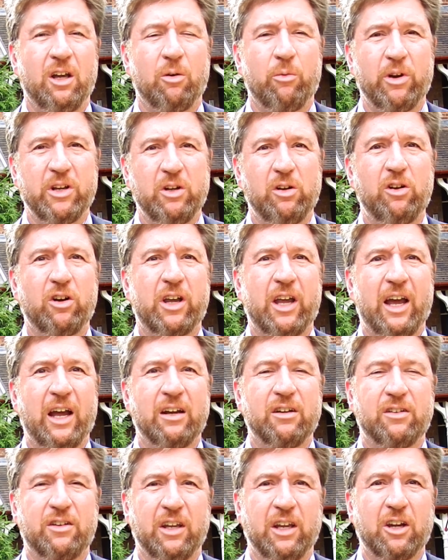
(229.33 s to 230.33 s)
And when you look
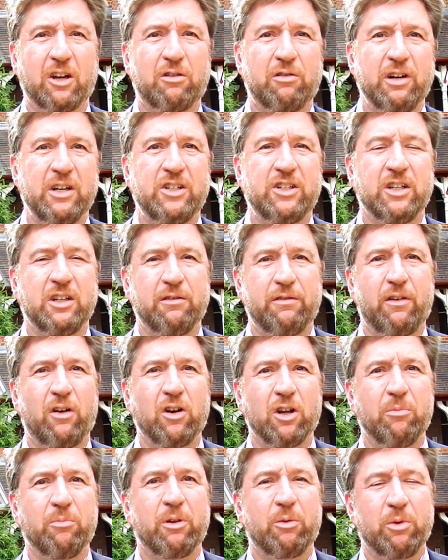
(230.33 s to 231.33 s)
at the increase in the volume